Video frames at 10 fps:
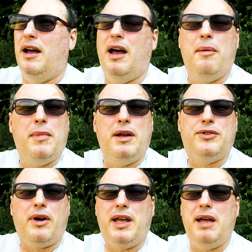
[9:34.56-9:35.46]
and
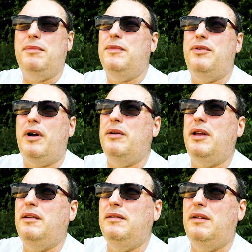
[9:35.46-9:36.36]
try keep the drone
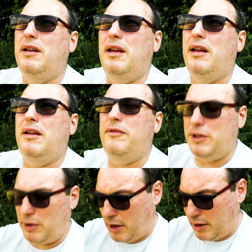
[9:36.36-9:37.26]
in
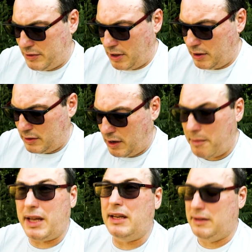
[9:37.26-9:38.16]
visual line of sight. I
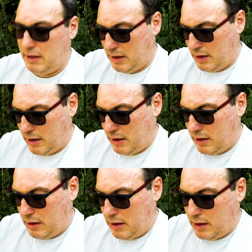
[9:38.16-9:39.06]
mean,
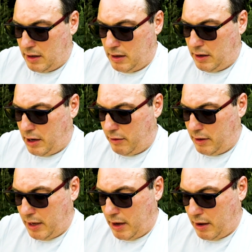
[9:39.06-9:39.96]

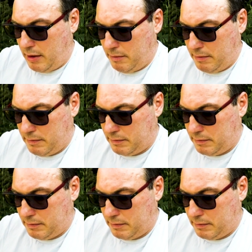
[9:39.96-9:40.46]
currently I'm